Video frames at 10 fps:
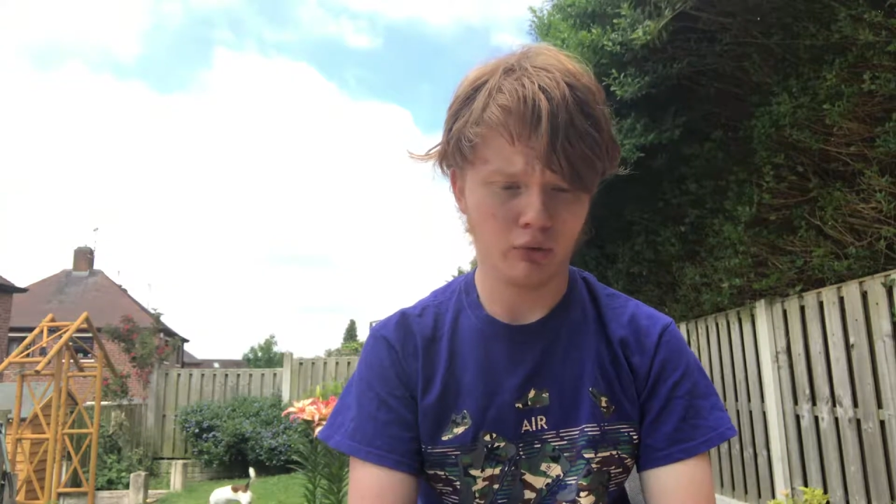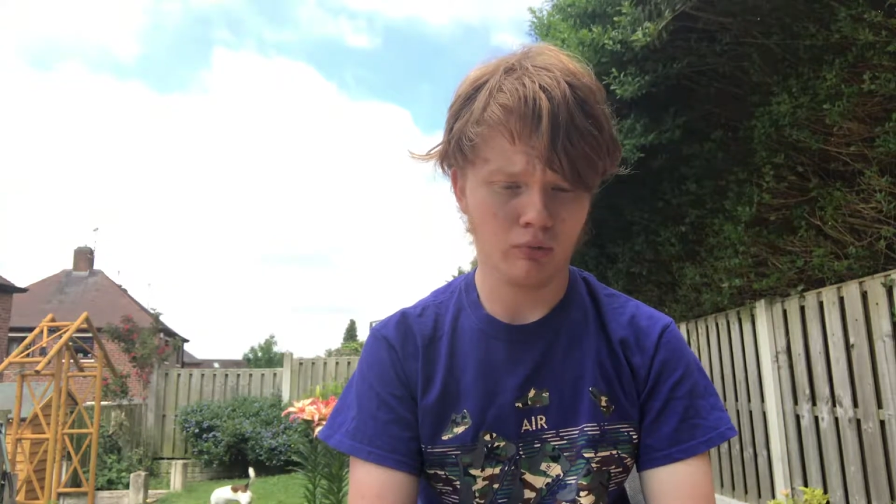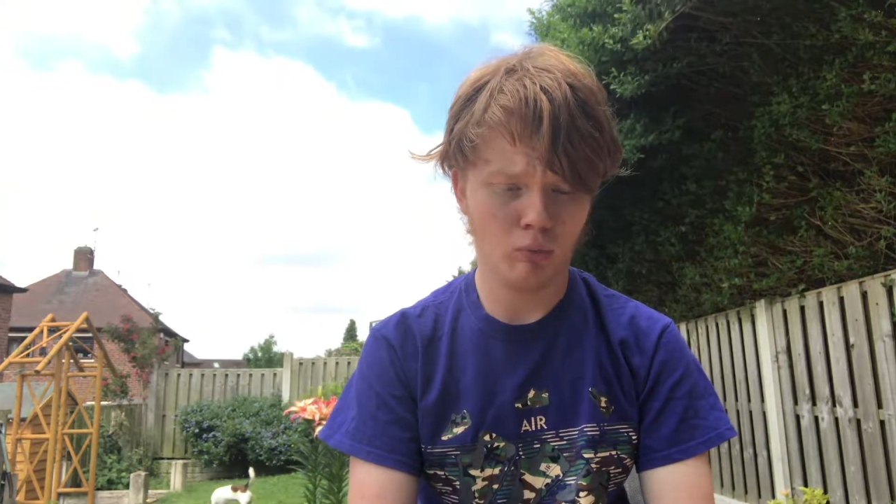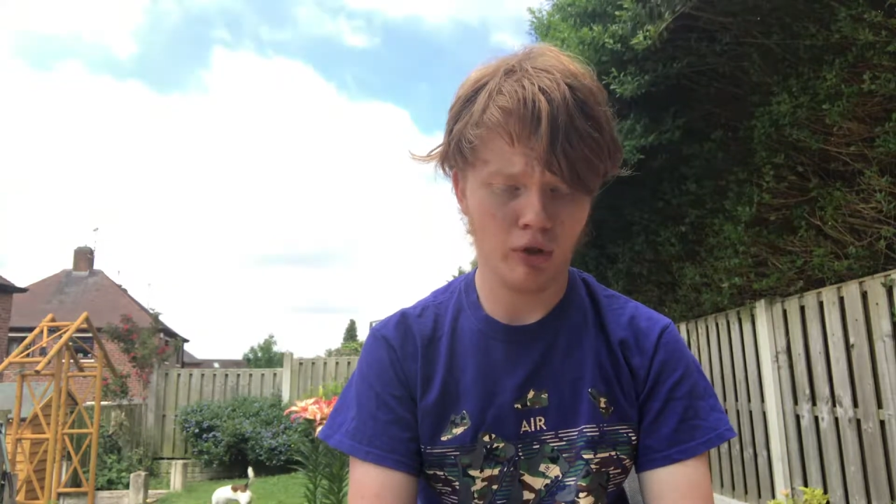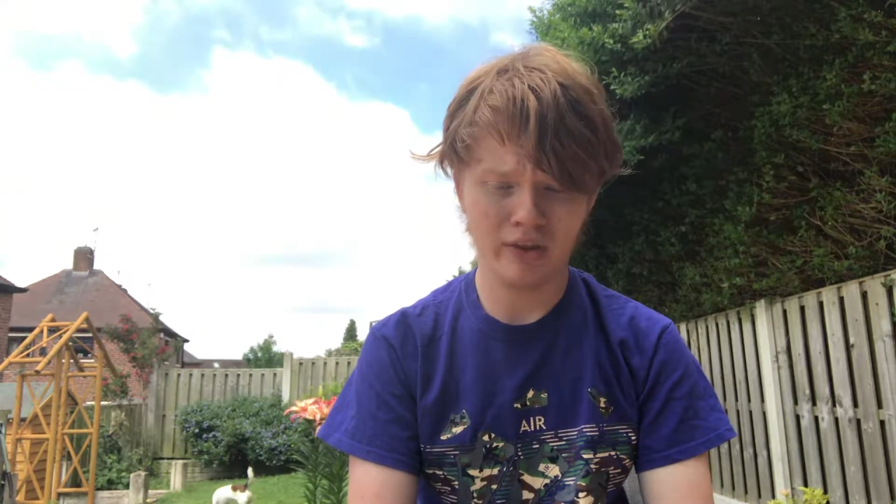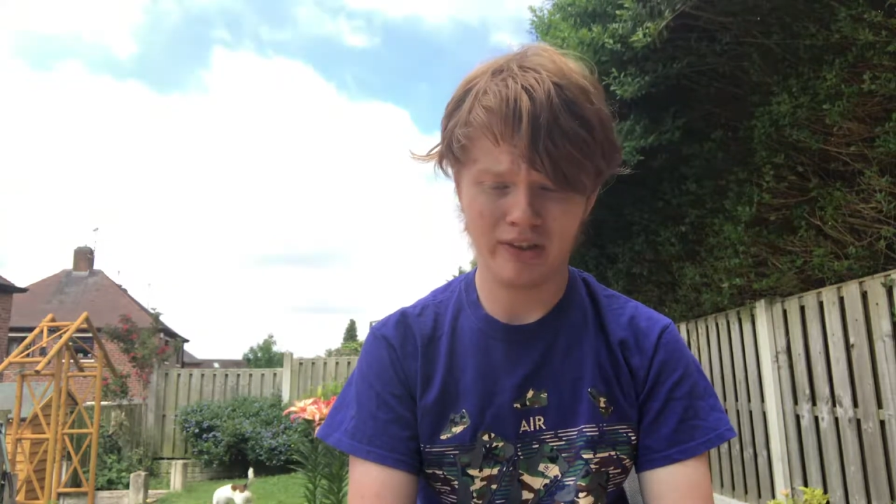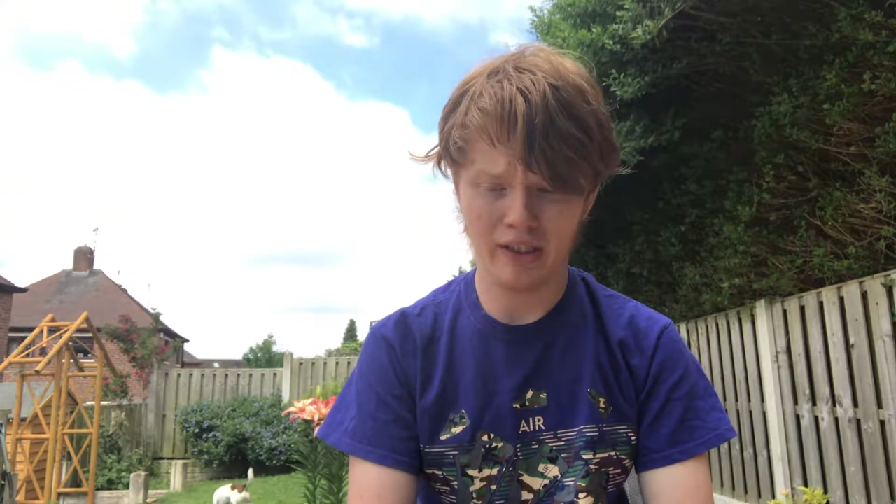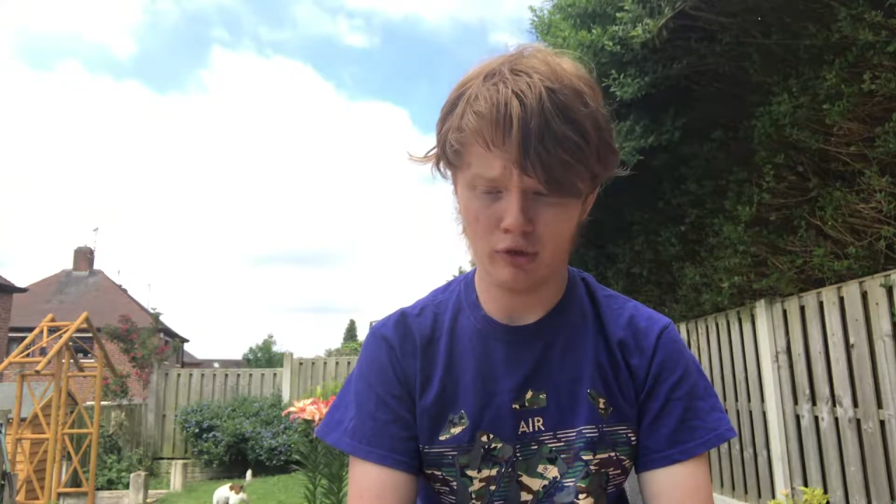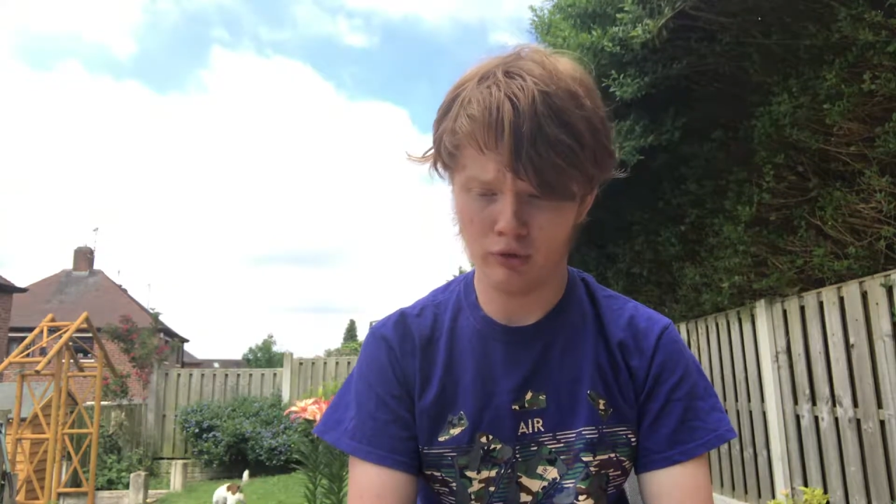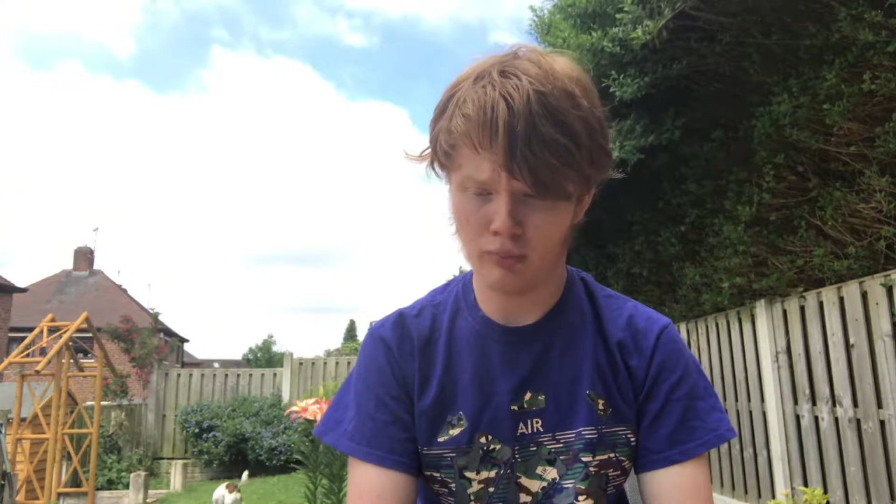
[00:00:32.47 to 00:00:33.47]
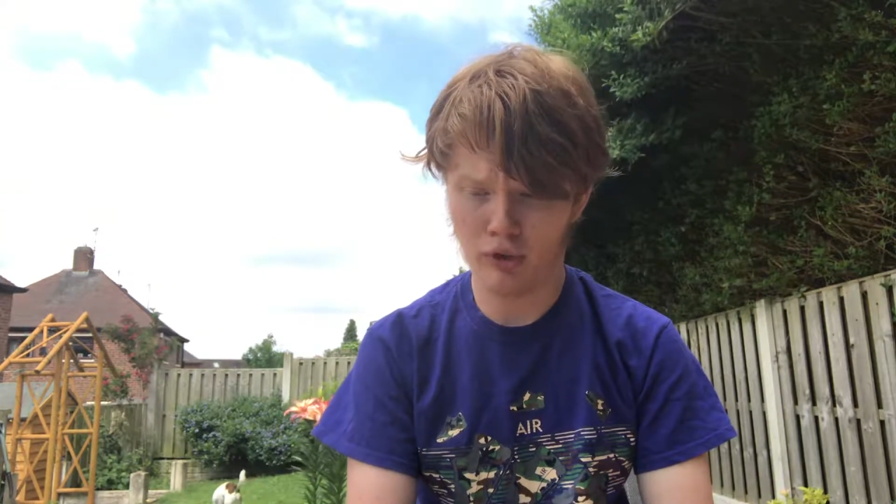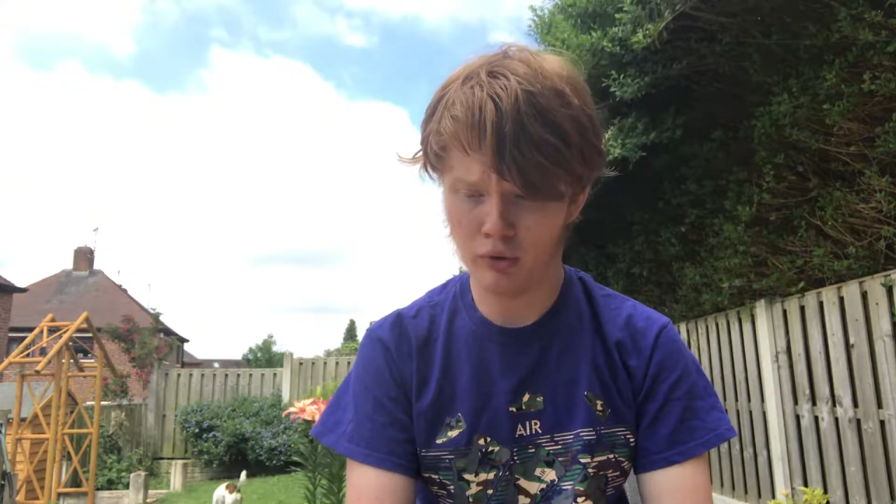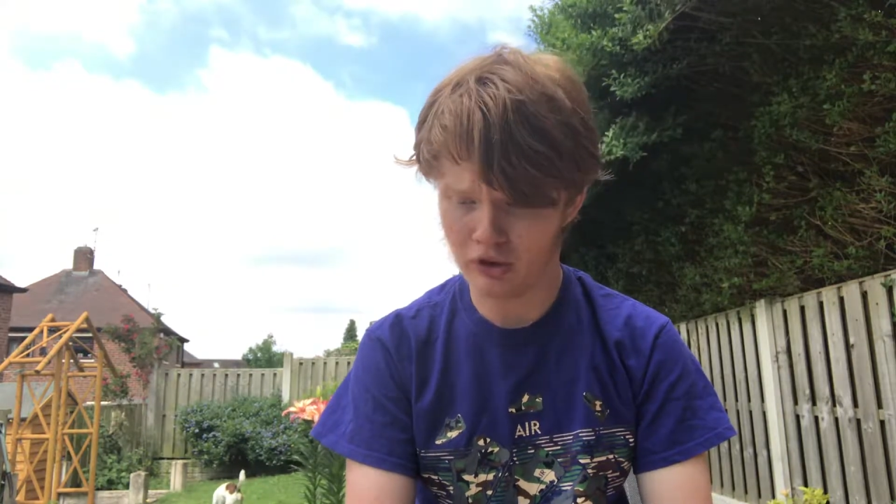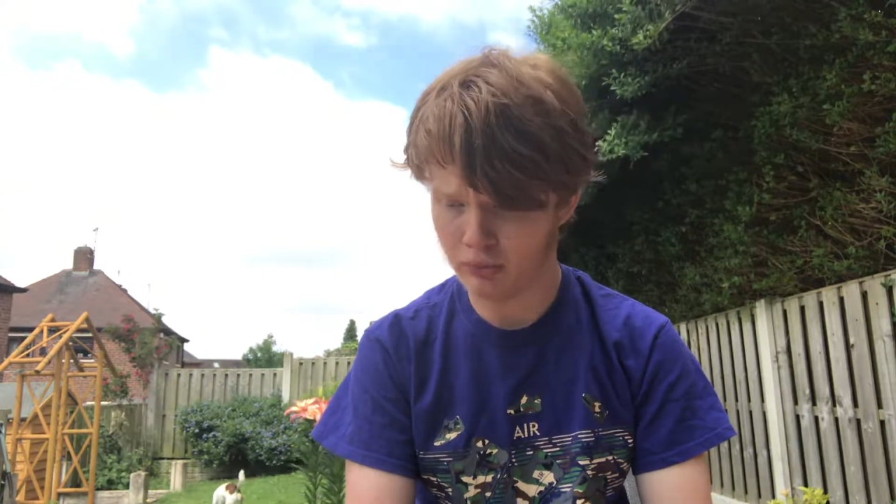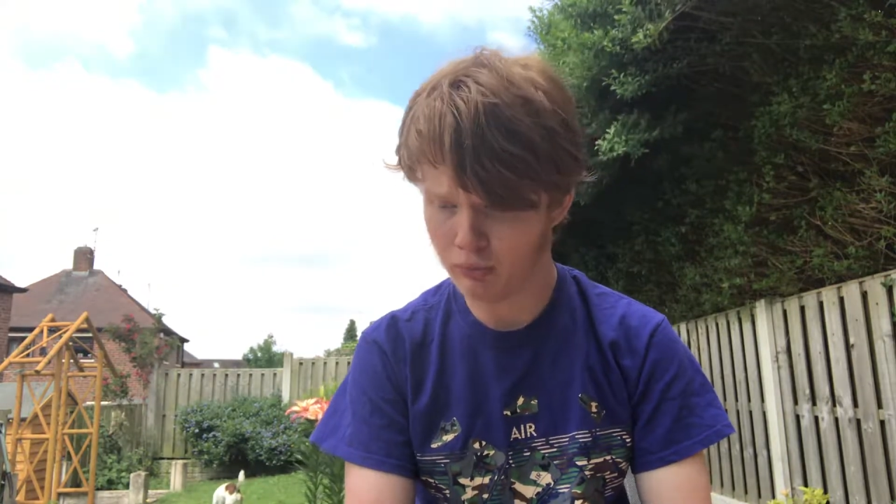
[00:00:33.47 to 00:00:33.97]
doing one day
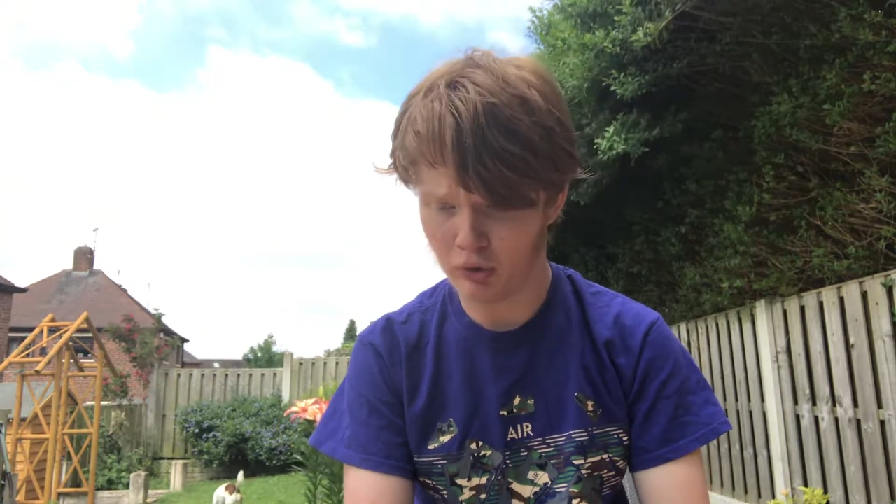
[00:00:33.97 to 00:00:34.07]
upload,